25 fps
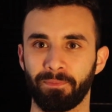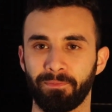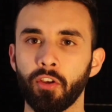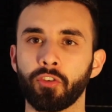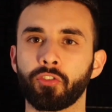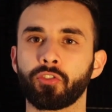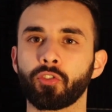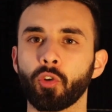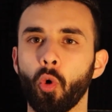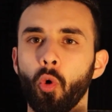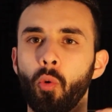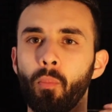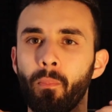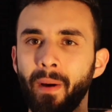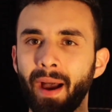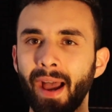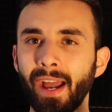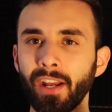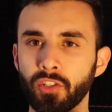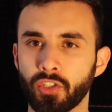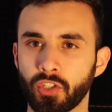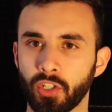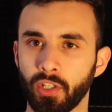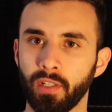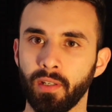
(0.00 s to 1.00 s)
So
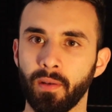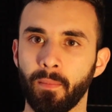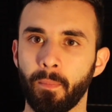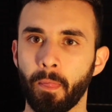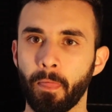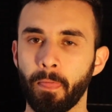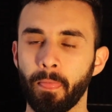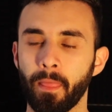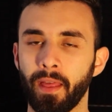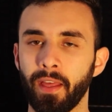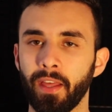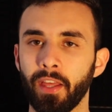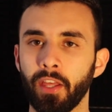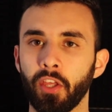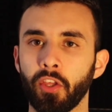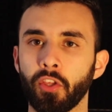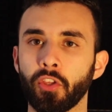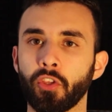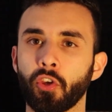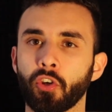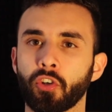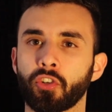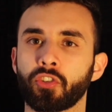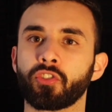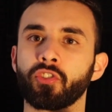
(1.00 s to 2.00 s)
imagine
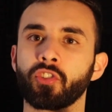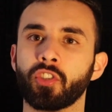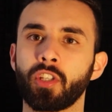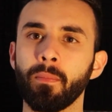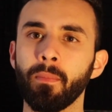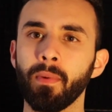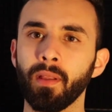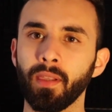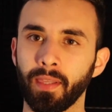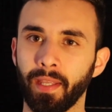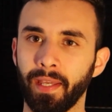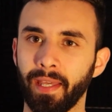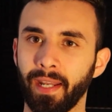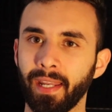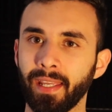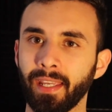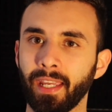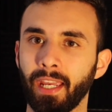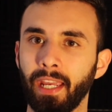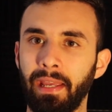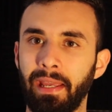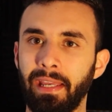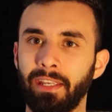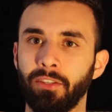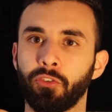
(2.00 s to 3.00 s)
you're
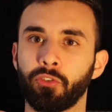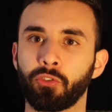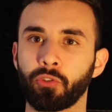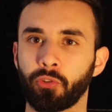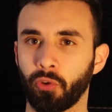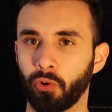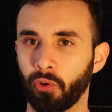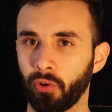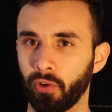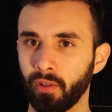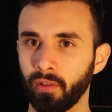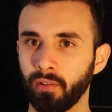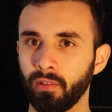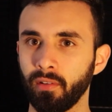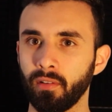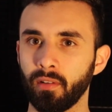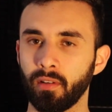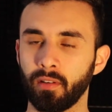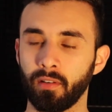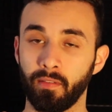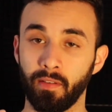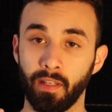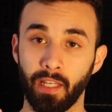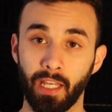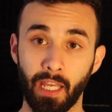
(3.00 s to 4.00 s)
stimulating a certain
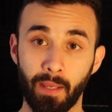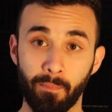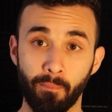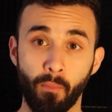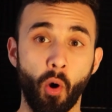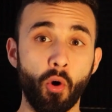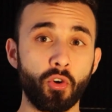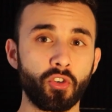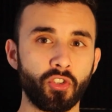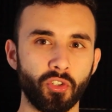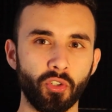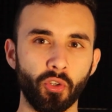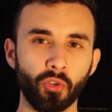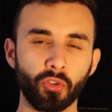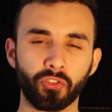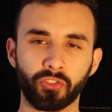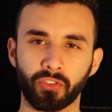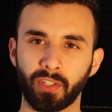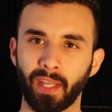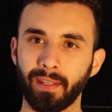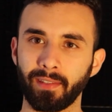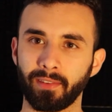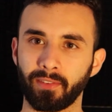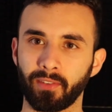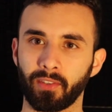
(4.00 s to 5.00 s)
emotional
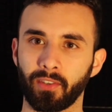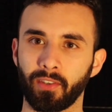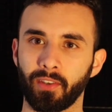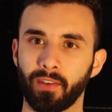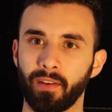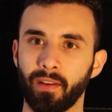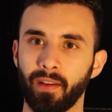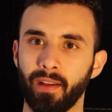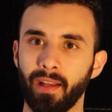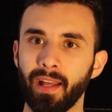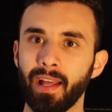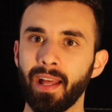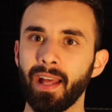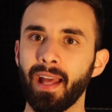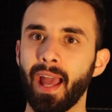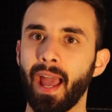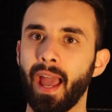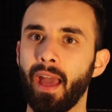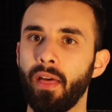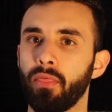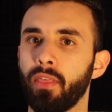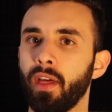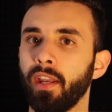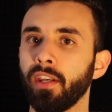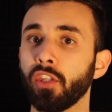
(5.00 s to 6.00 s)
state,
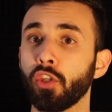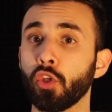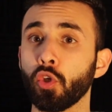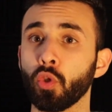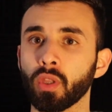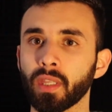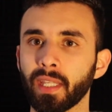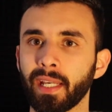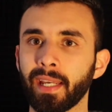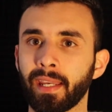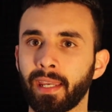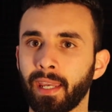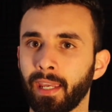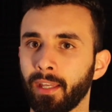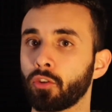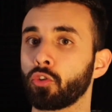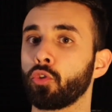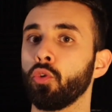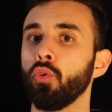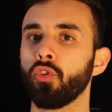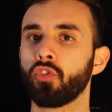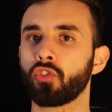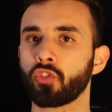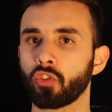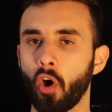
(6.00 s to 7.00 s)
and then you link it
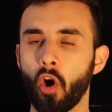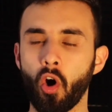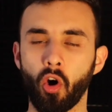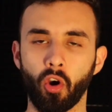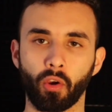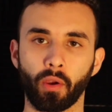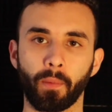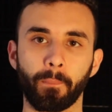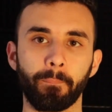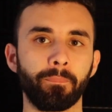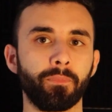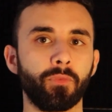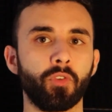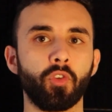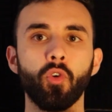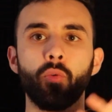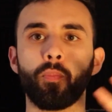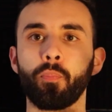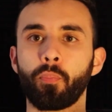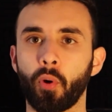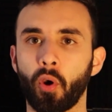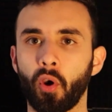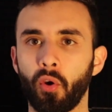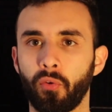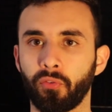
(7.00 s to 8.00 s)
to song, to
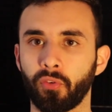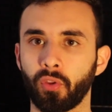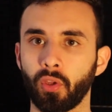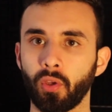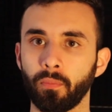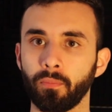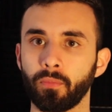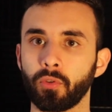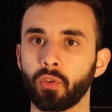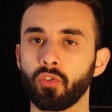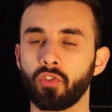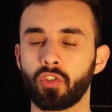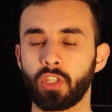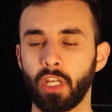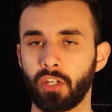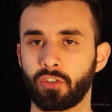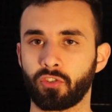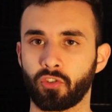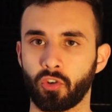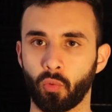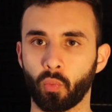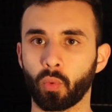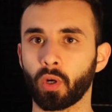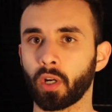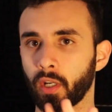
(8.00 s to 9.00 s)
perfume, to
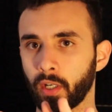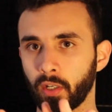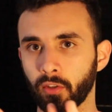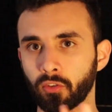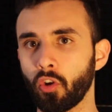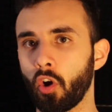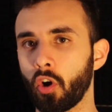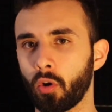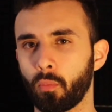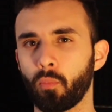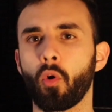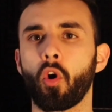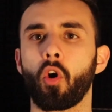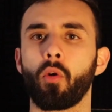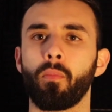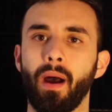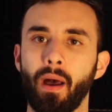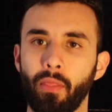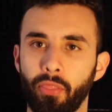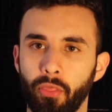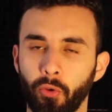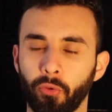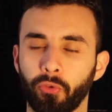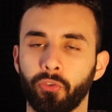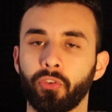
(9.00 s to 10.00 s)
gesture. We're going to talk more
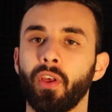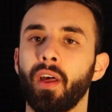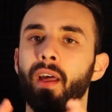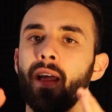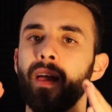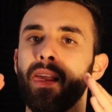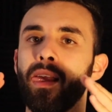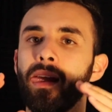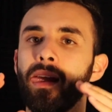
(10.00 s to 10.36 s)
about those.